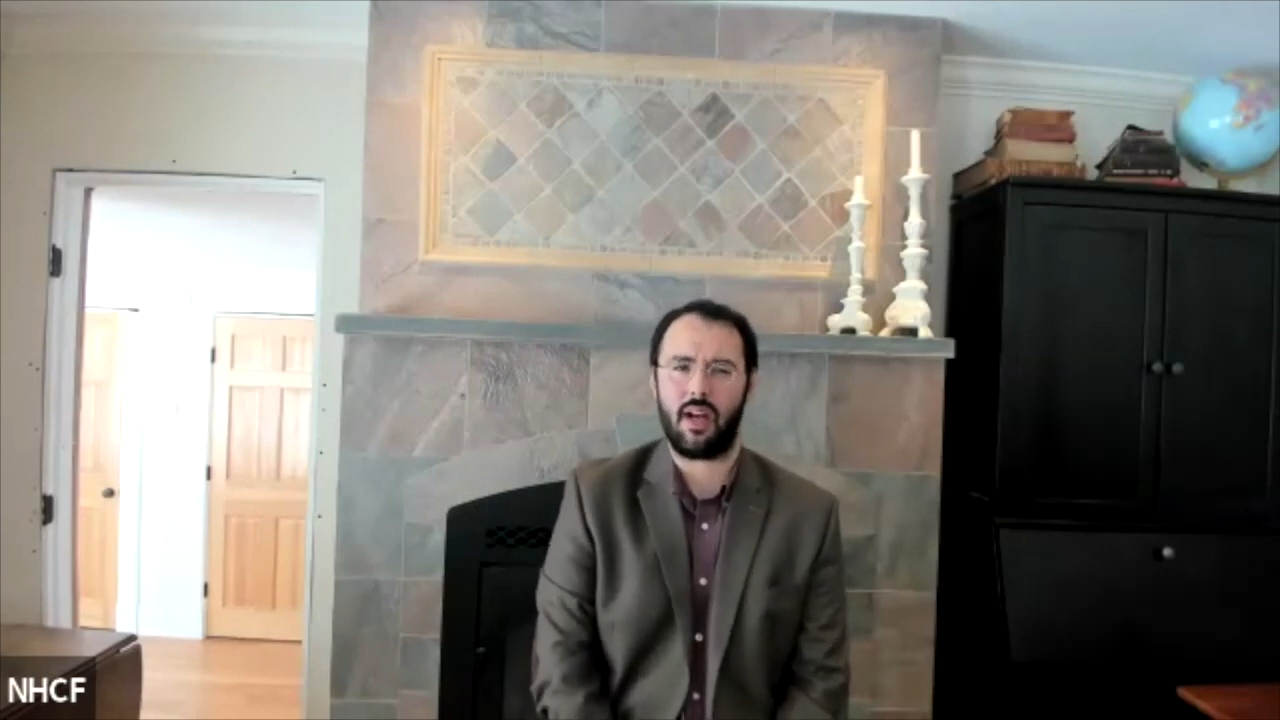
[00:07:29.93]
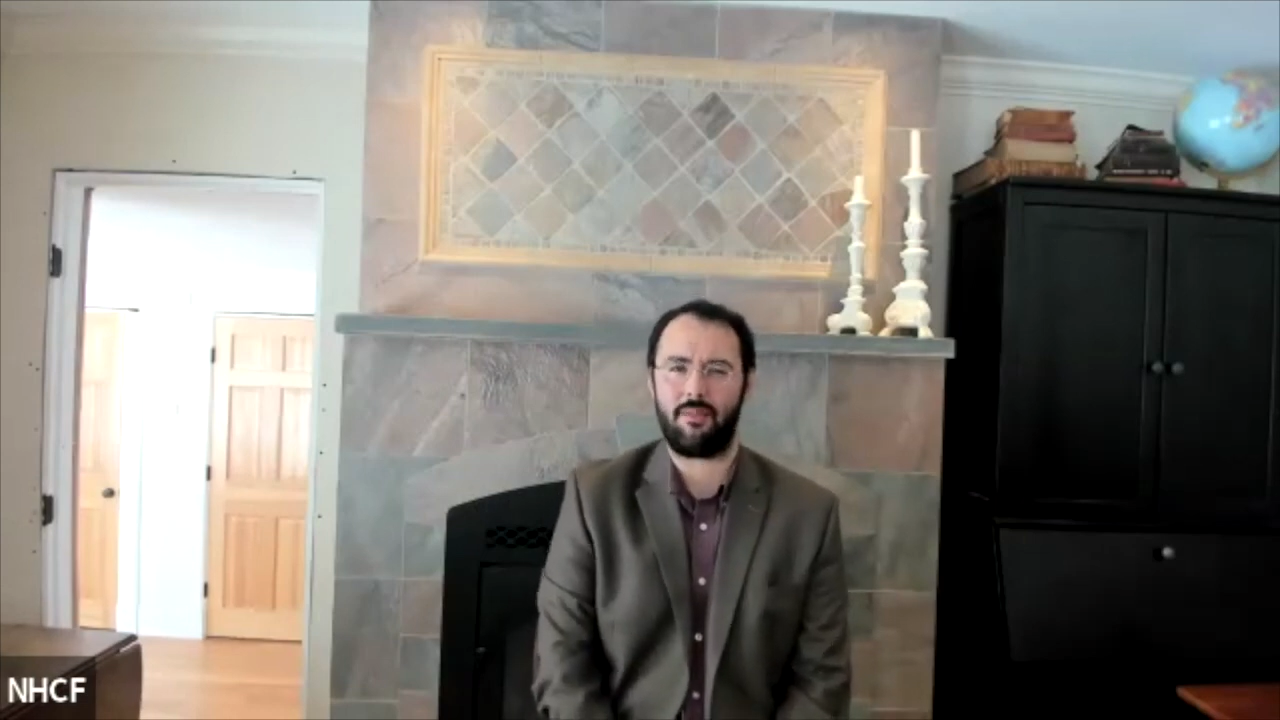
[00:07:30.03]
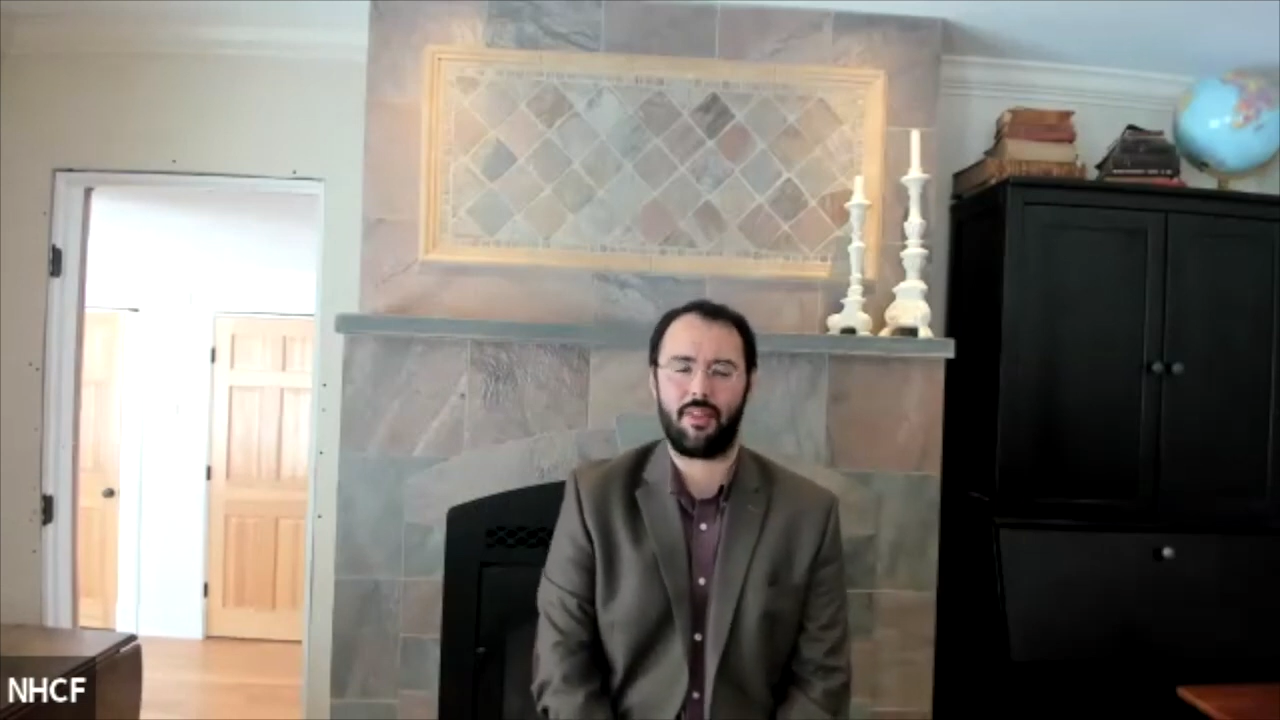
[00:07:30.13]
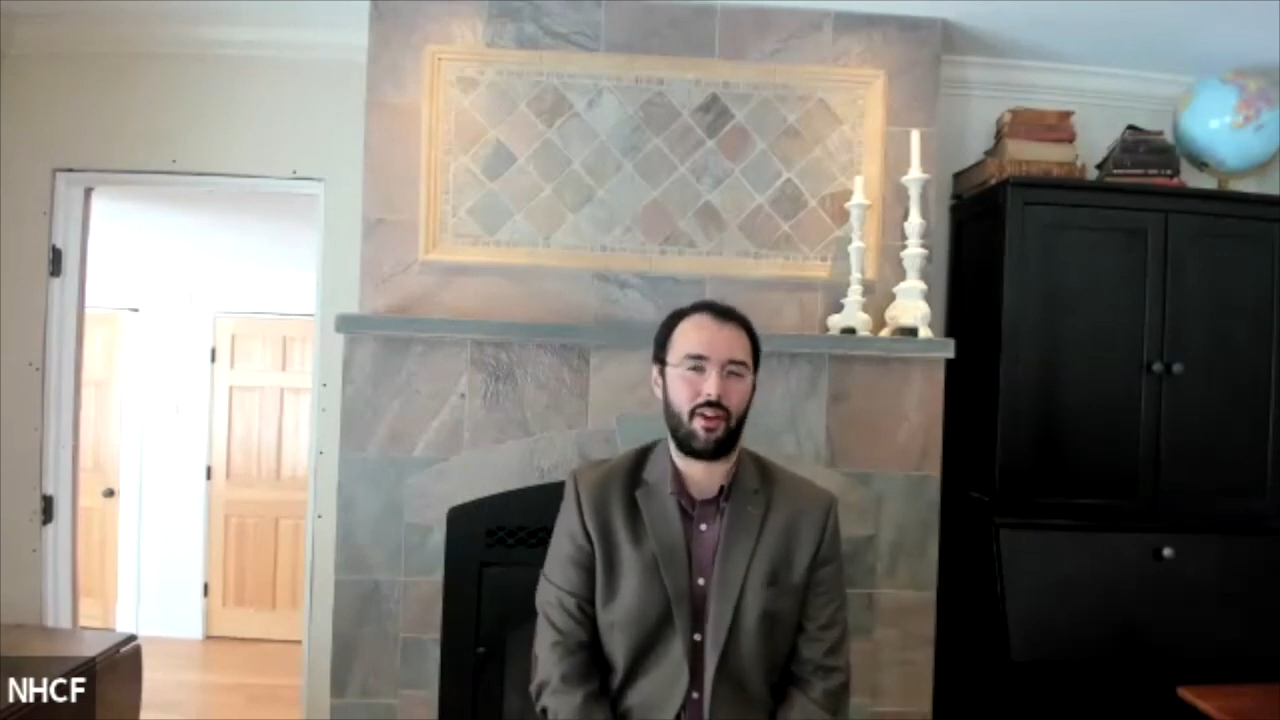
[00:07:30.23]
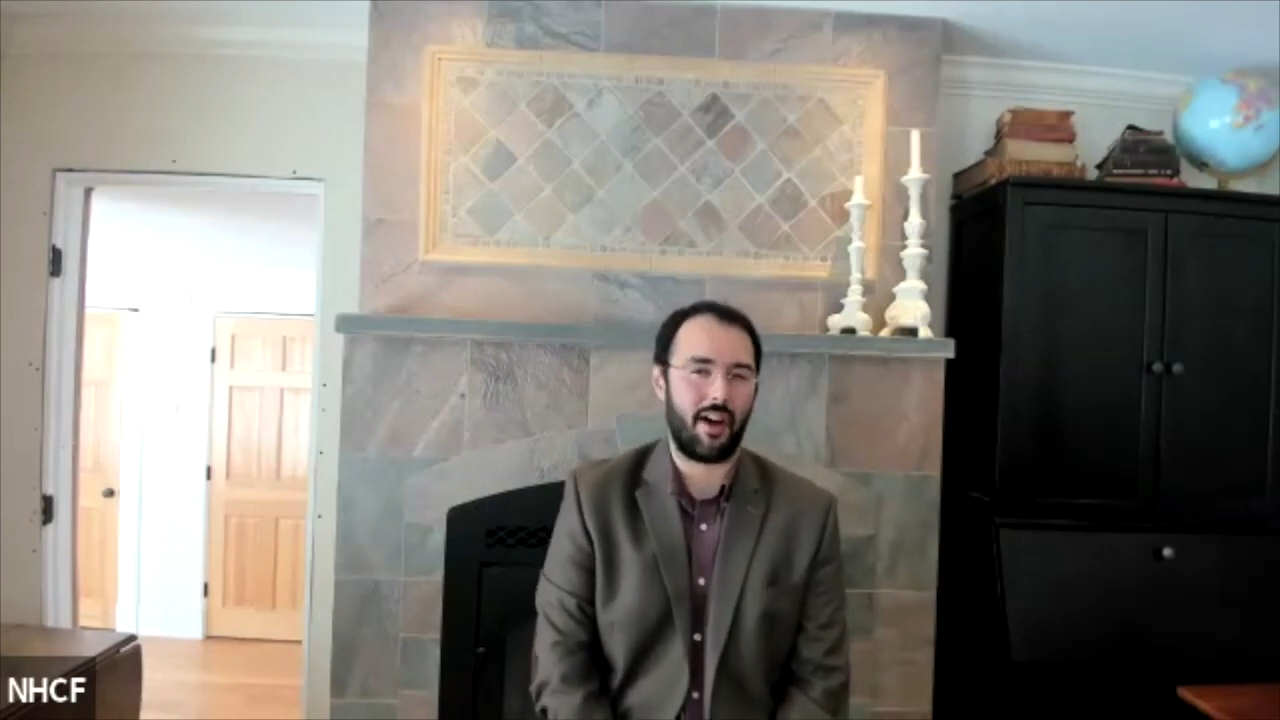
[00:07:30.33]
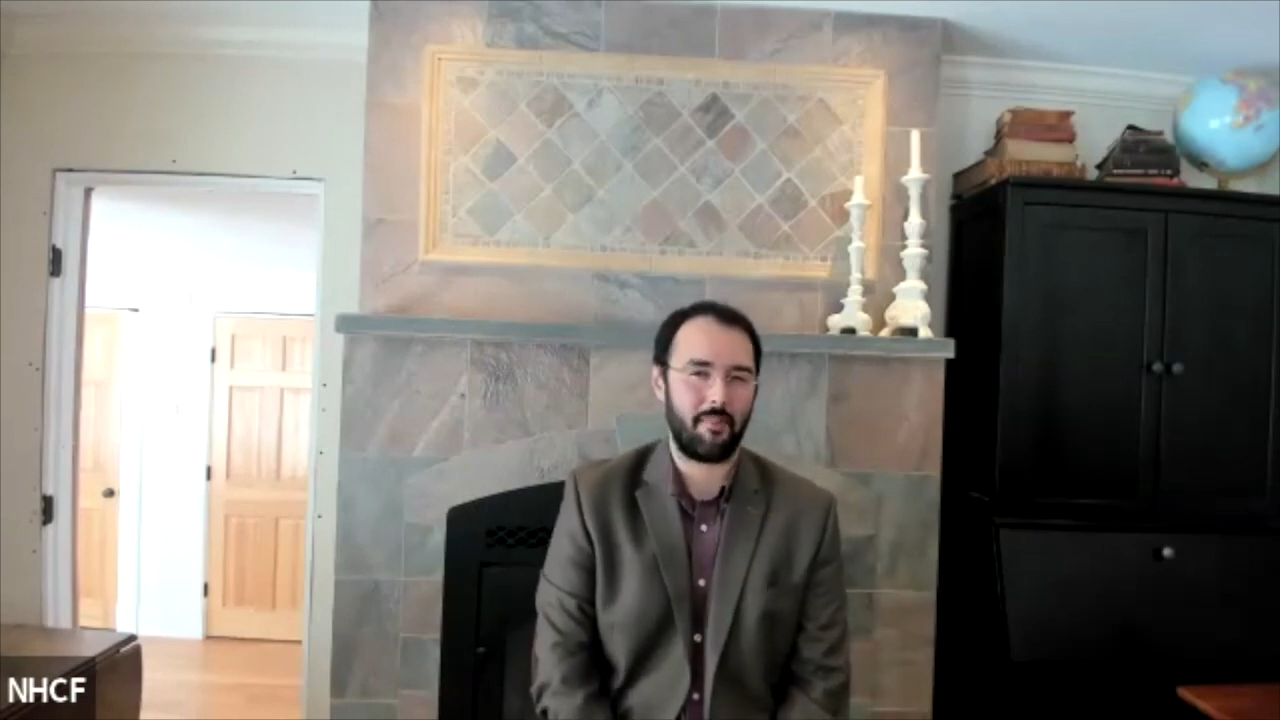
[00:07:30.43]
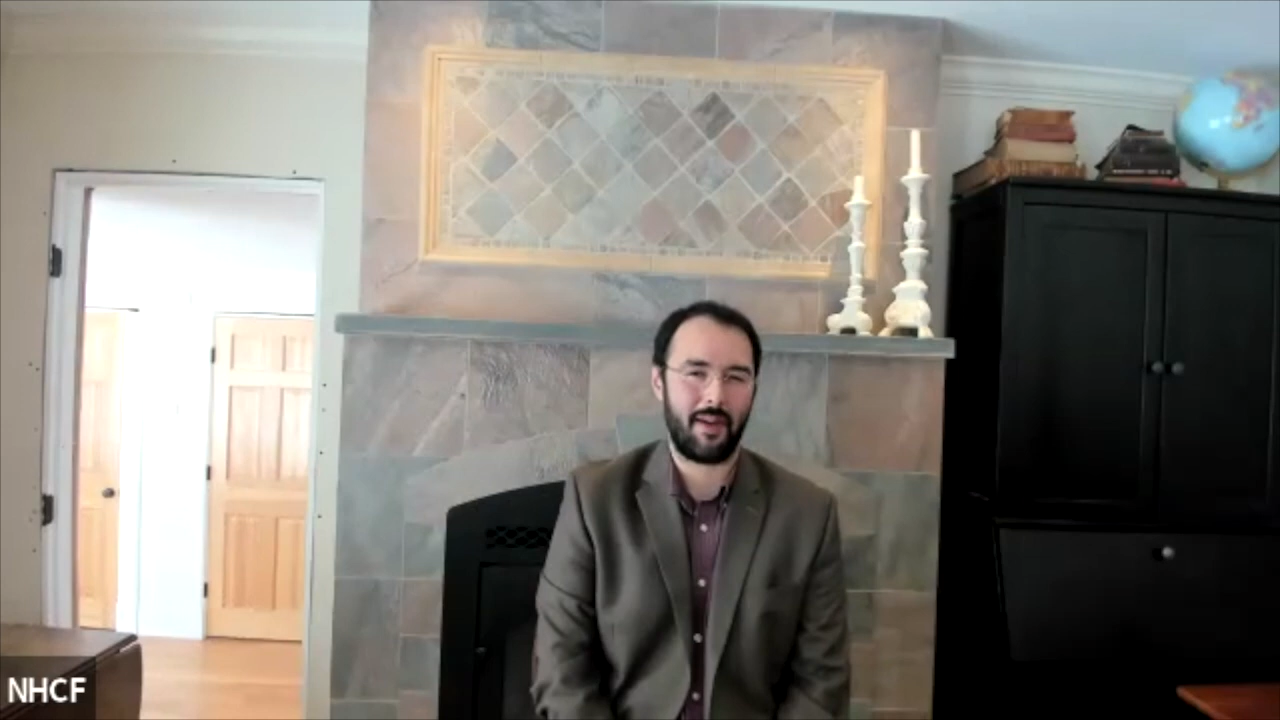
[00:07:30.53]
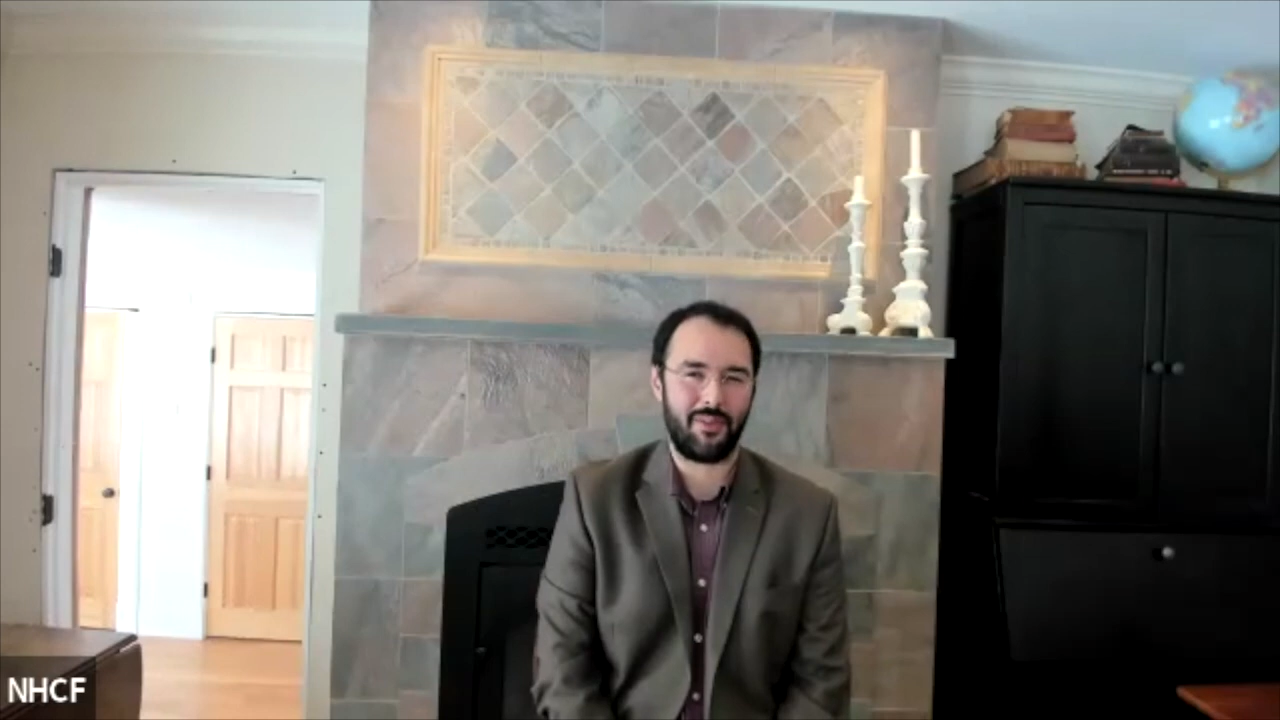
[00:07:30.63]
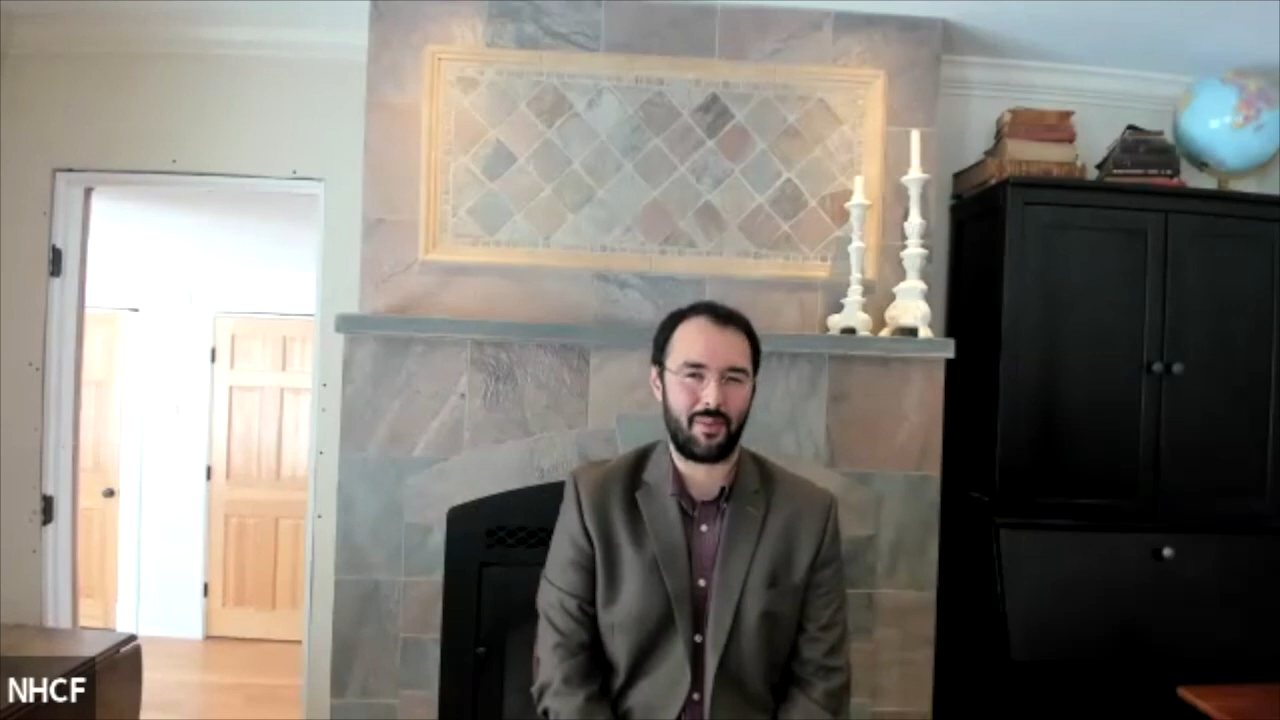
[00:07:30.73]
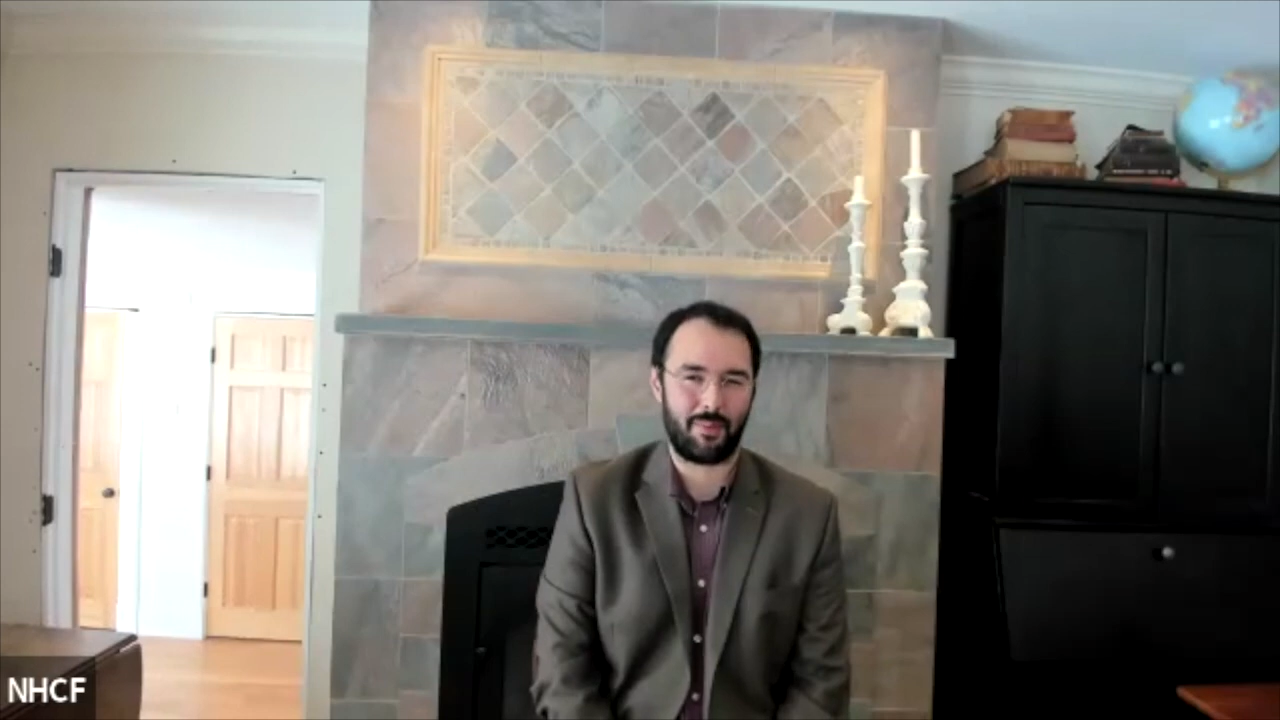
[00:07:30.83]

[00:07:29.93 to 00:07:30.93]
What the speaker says: I've thought about the